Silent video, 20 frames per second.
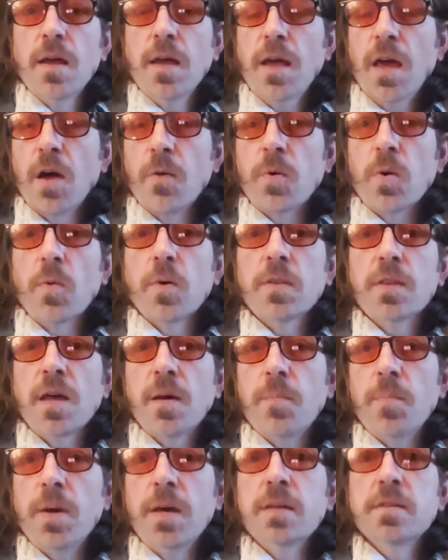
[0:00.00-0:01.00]
and we want
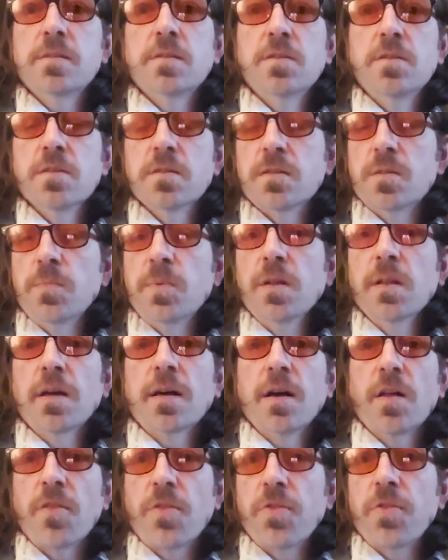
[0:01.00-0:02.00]
that bass just to be like
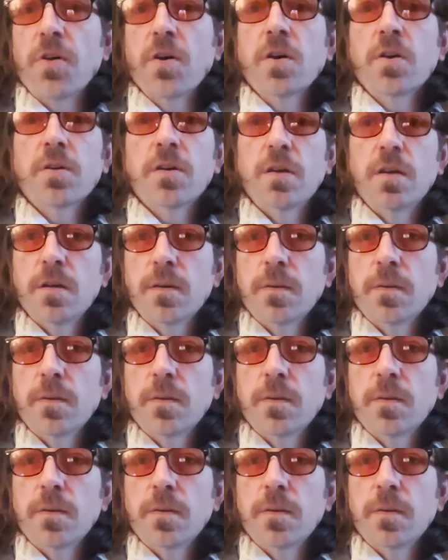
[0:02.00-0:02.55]
a thunk.